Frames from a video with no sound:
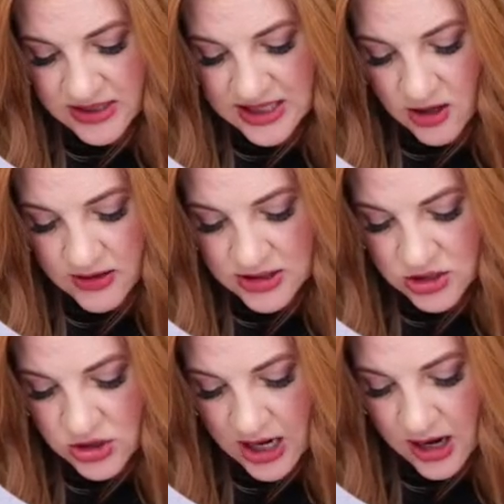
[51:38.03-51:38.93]
me down this
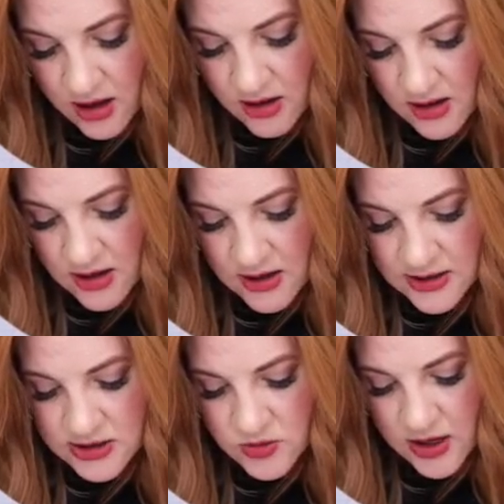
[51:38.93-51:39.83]
trail
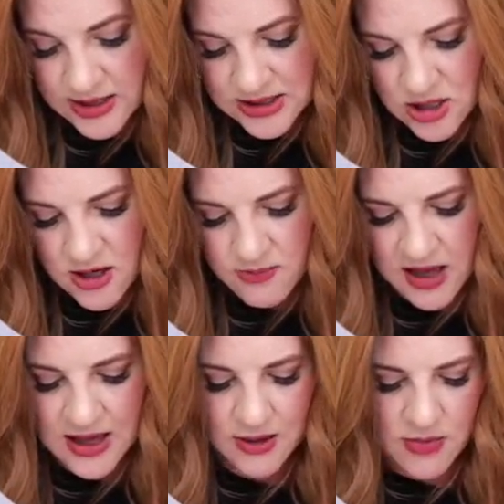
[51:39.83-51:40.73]
to where I started
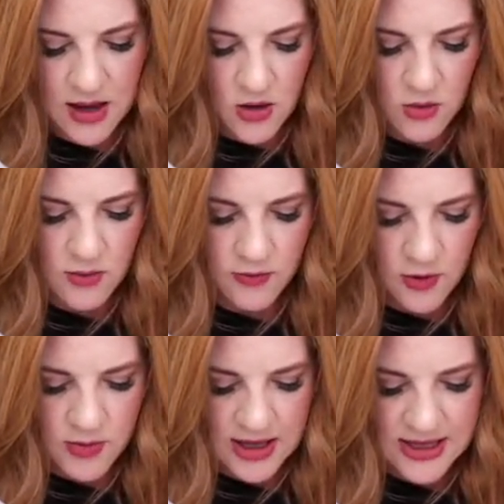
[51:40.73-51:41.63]
making my own
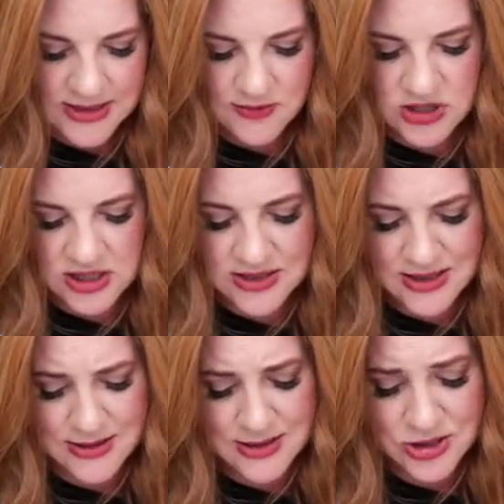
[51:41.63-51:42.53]
foam adhesive sheets
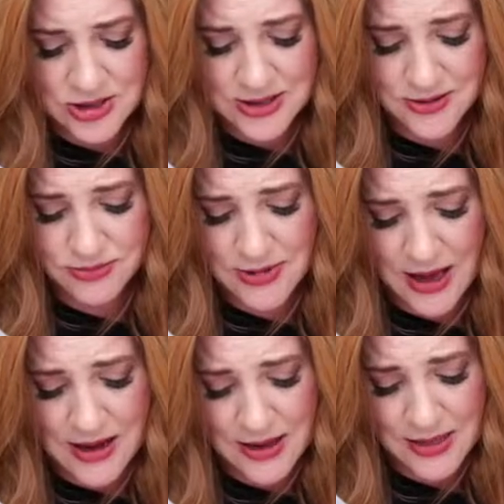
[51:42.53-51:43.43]
and then just
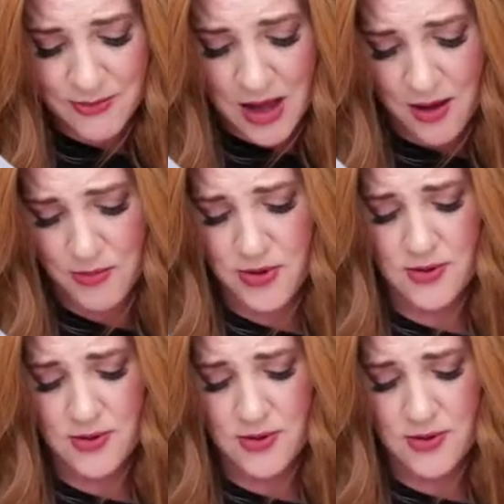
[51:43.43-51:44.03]
cutting them up.